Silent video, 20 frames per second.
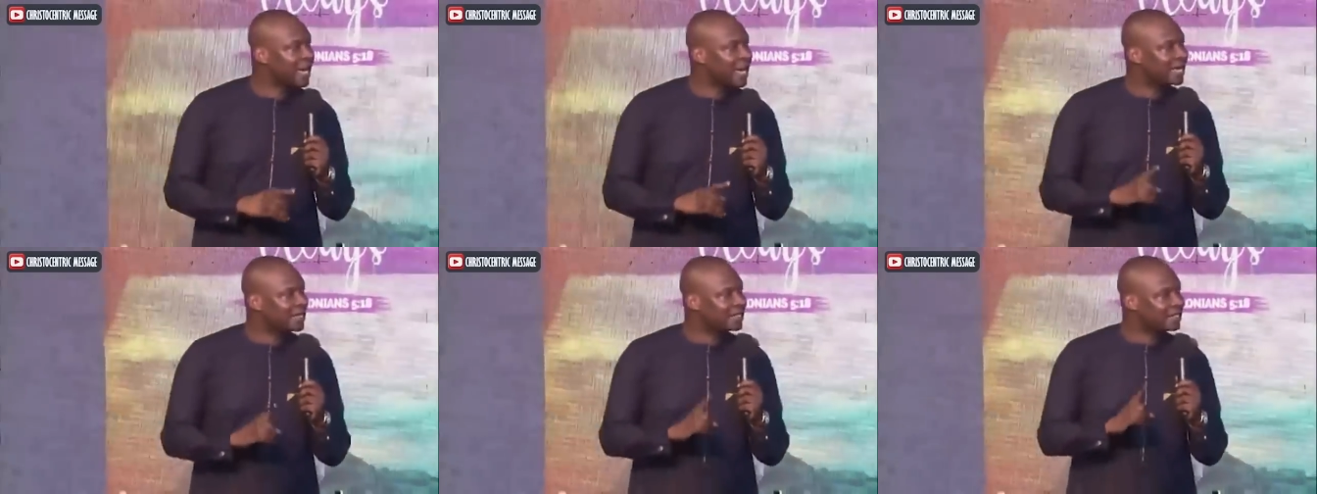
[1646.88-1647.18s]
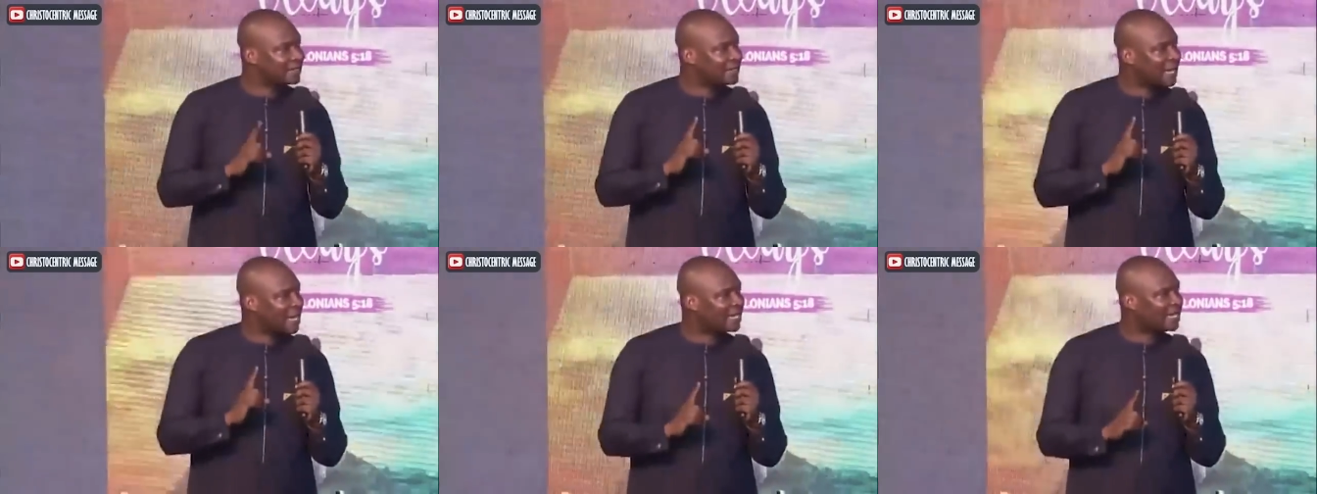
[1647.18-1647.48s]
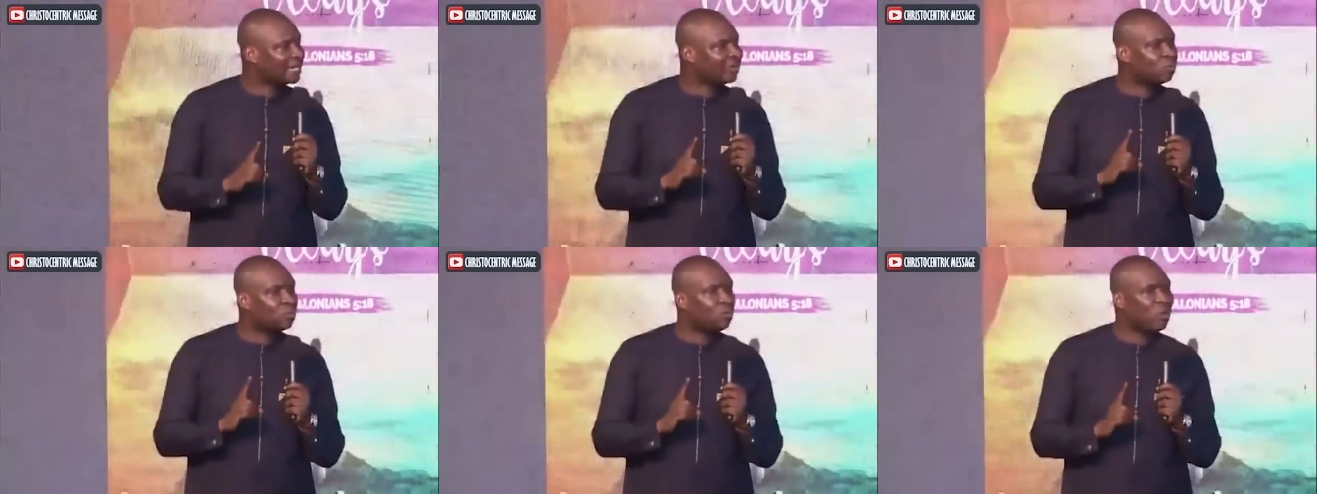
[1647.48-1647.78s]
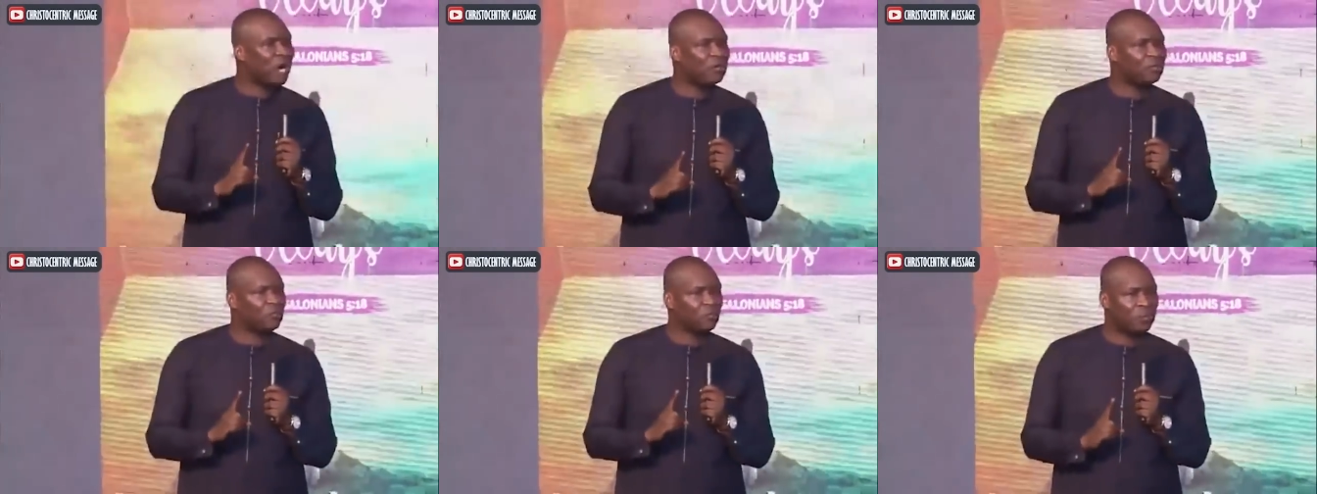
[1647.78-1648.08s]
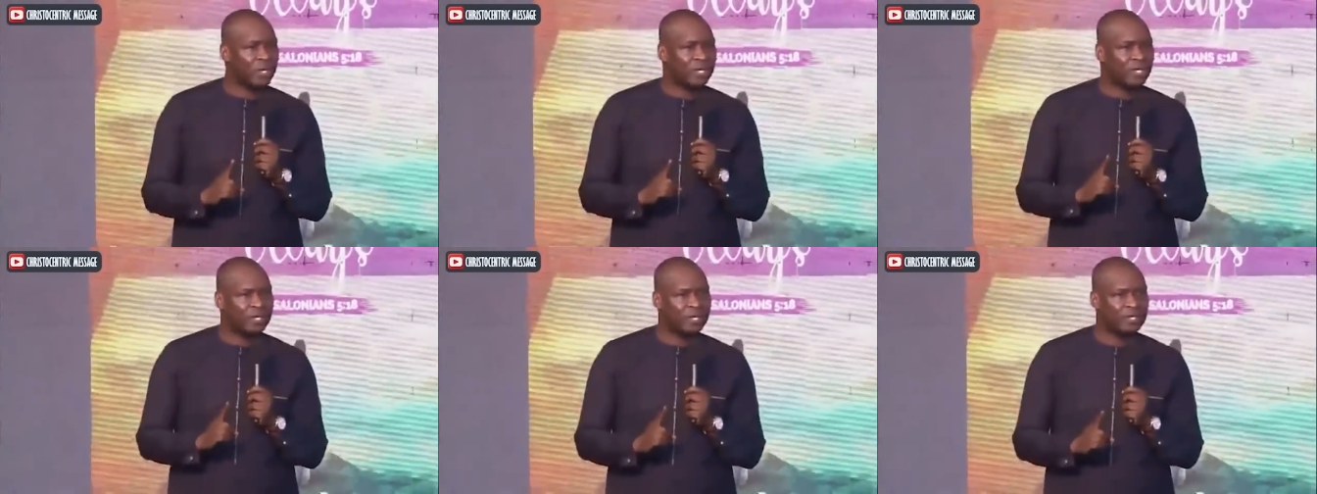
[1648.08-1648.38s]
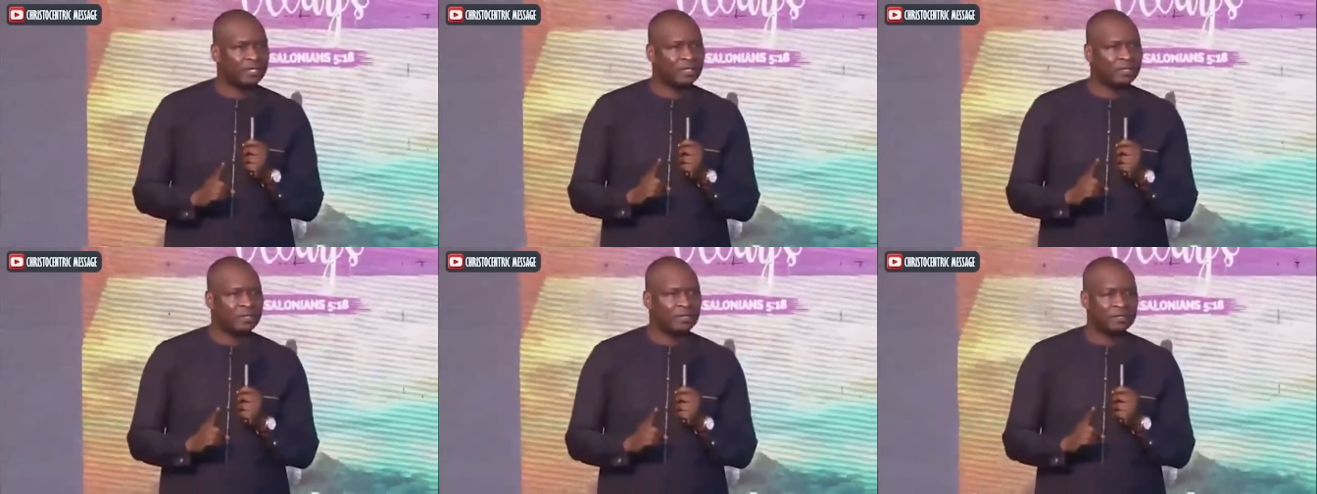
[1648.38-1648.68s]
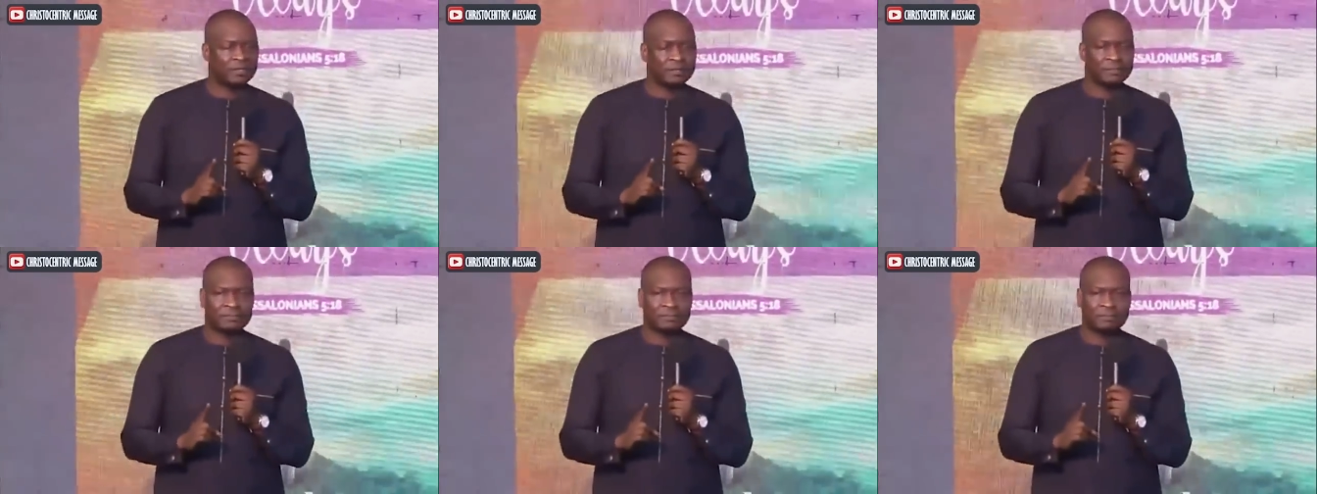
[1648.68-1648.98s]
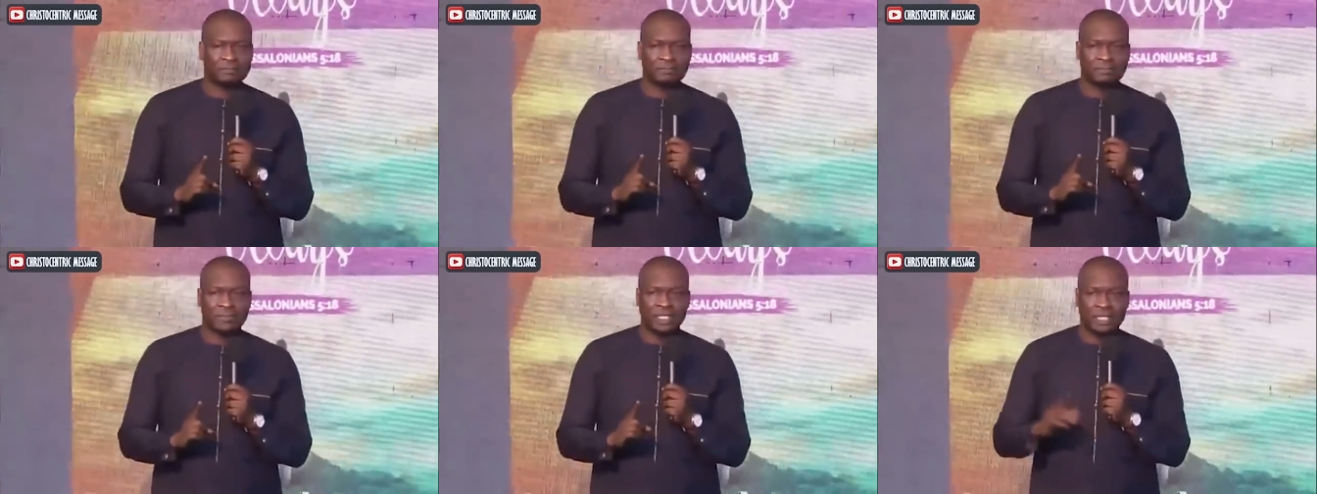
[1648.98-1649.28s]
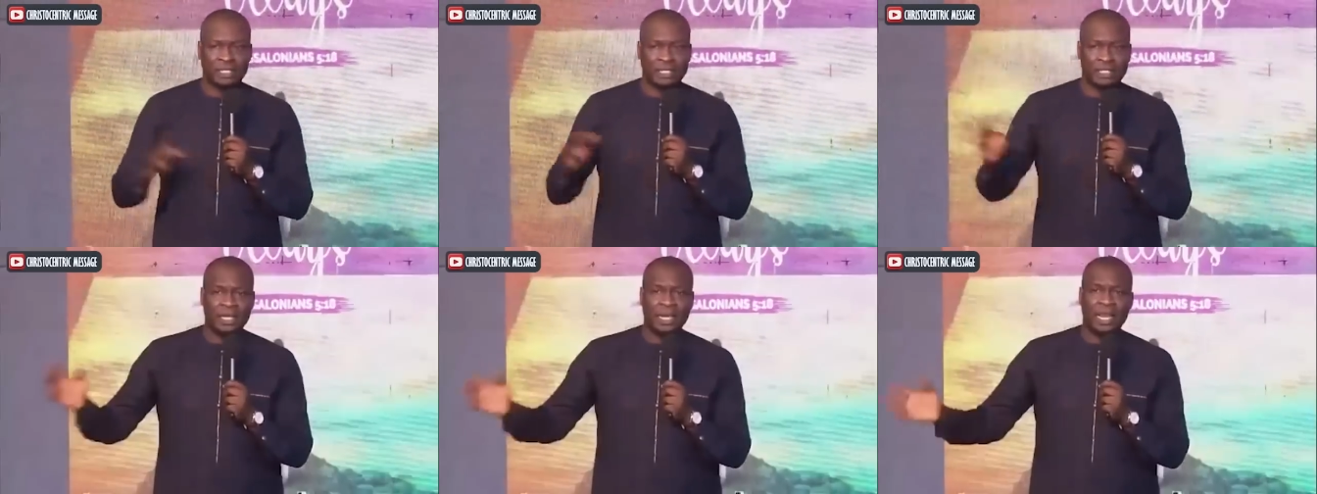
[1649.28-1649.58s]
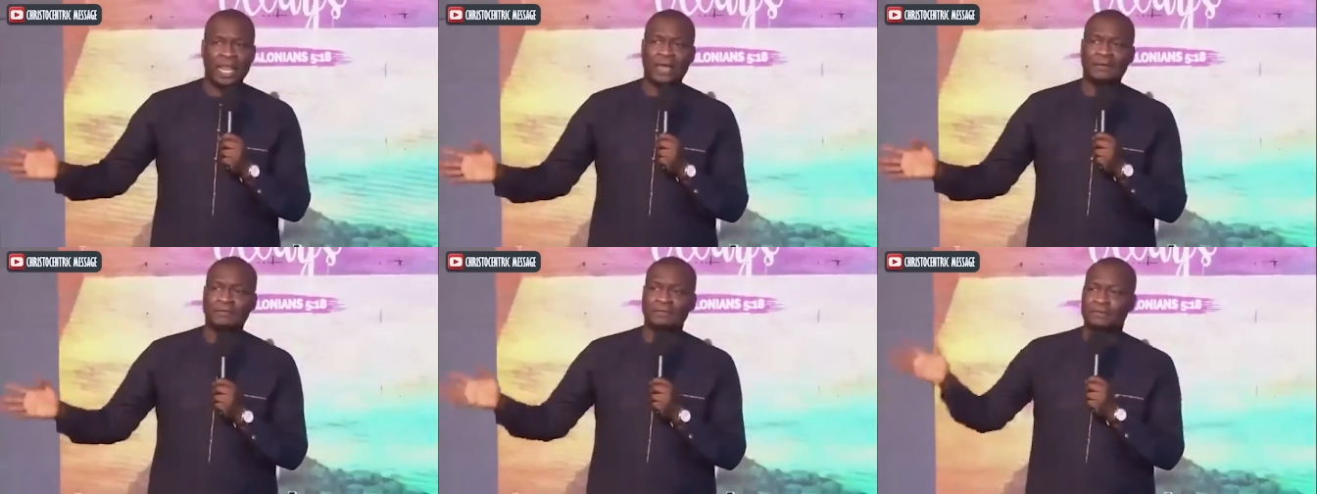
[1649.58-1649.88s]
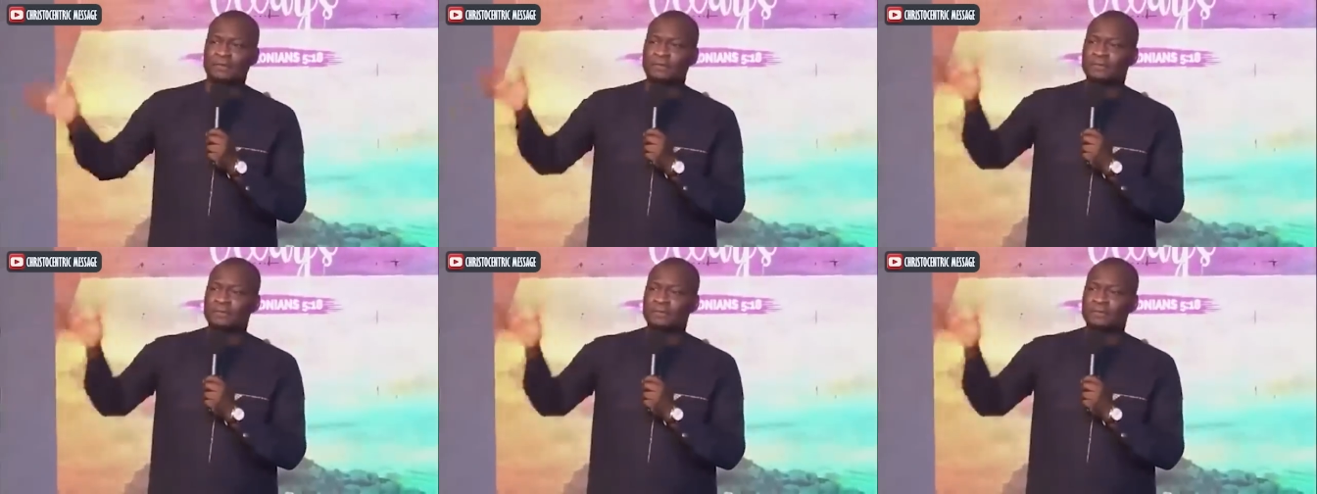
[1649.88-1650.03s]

exactly one week he left